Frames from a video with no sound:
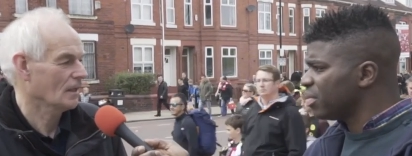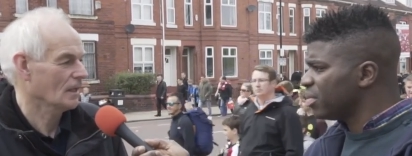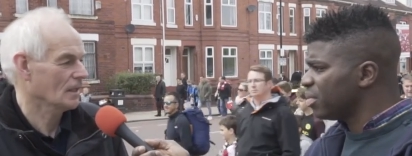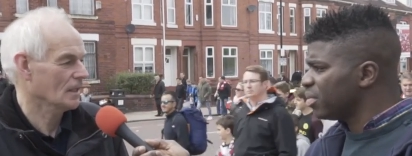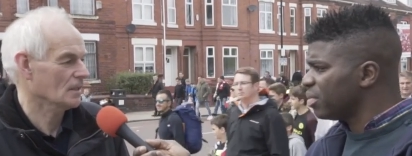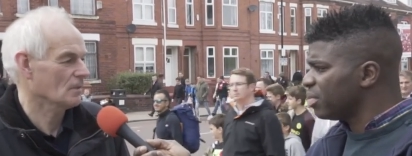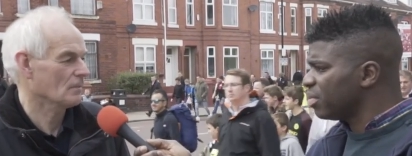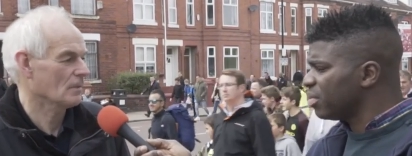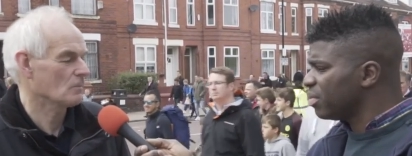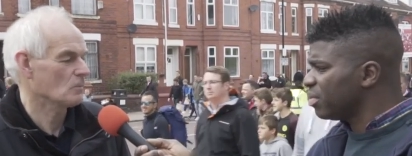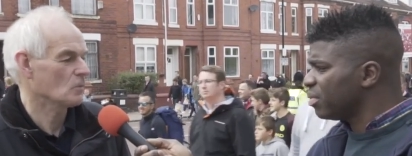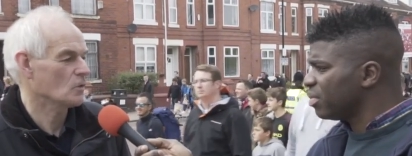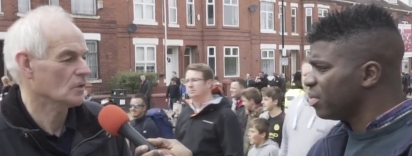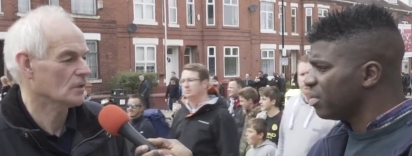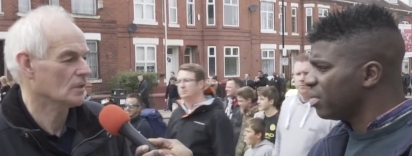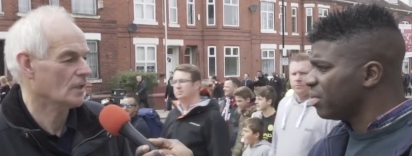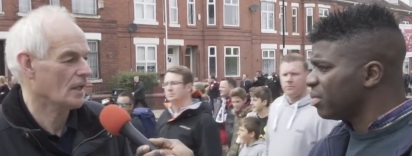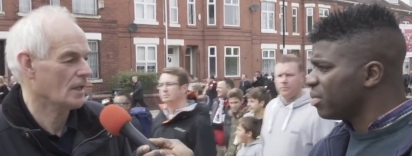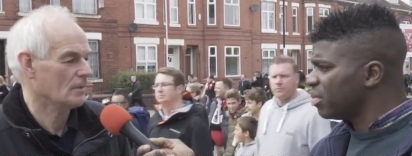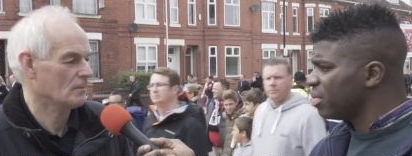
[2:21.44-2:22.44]
Speaker 1: a little bit more
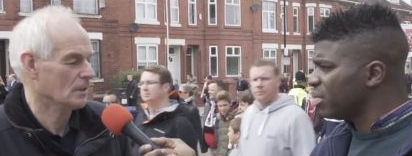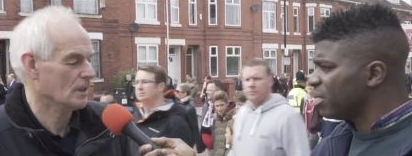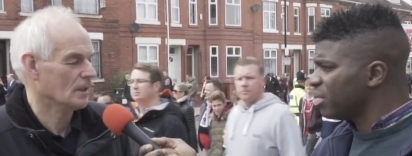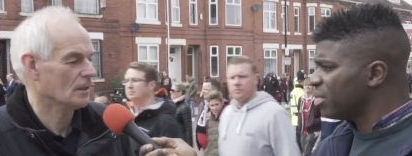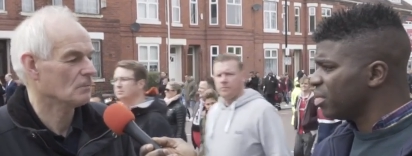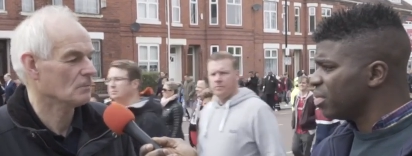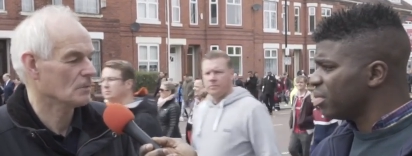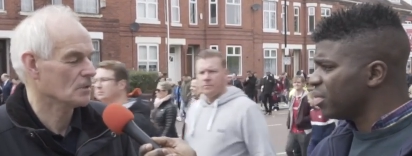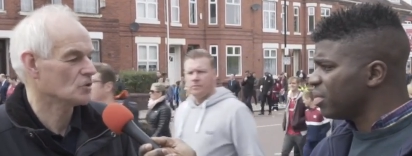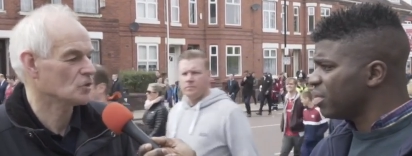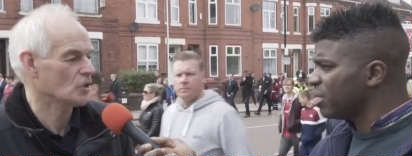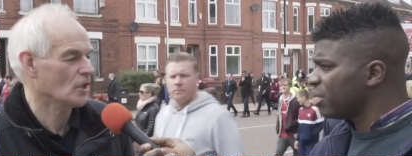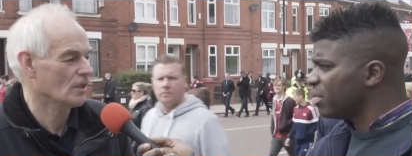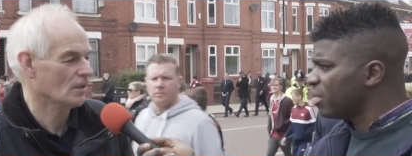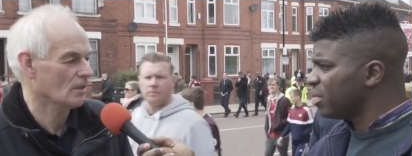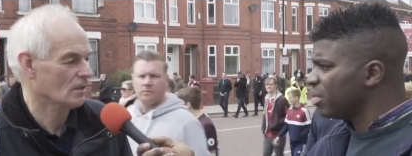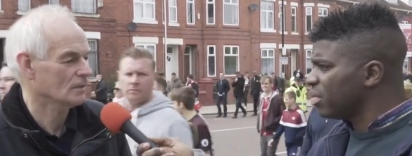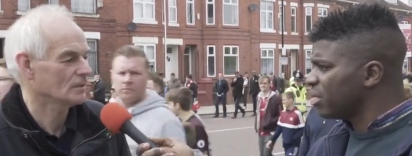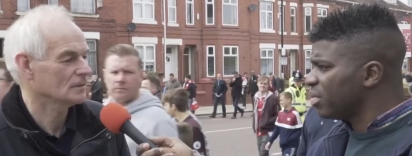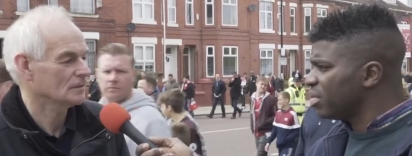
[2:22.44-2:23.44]
time and get them to
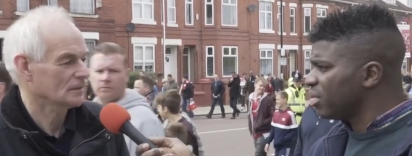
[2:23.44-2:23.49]
gel.